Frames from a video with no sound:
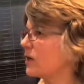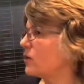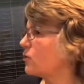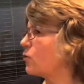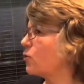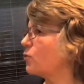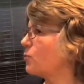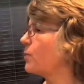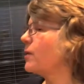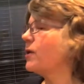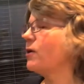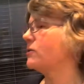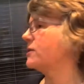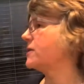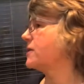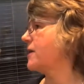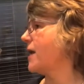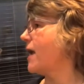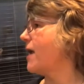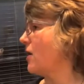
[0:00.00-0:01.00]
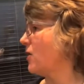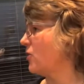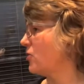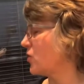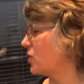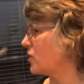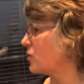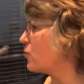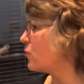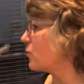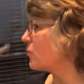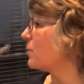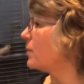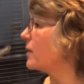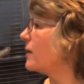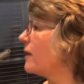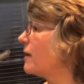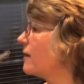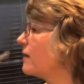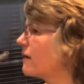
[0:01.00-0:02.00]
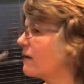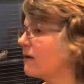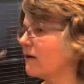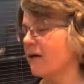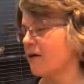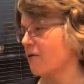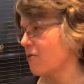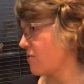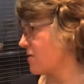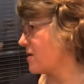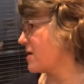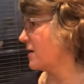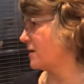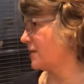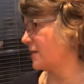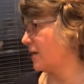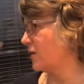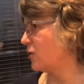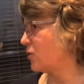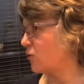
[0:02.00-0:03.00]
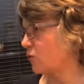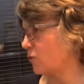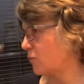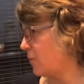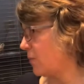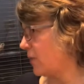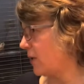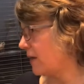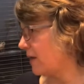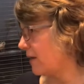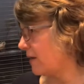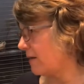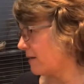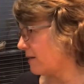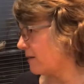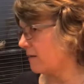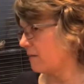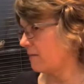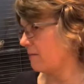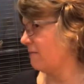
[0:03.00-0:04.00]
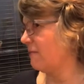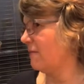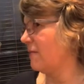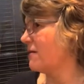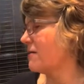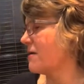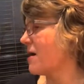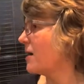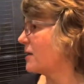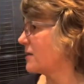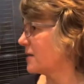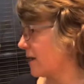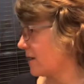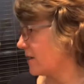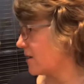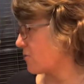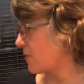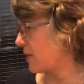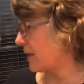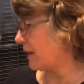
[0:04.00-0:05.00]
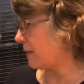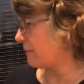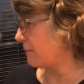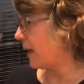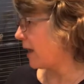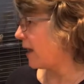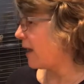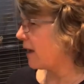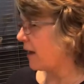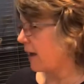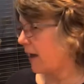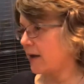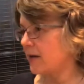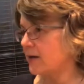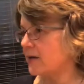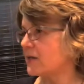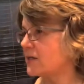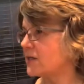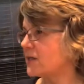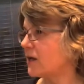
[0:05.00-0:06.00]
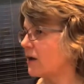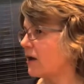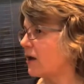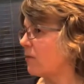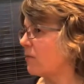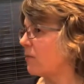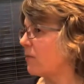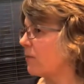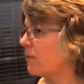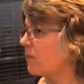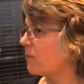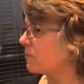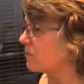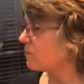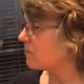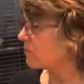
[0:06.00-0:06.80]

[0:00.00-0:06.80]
It could be on stage, it could be in a theater, it could be in a in an art gallery, and um,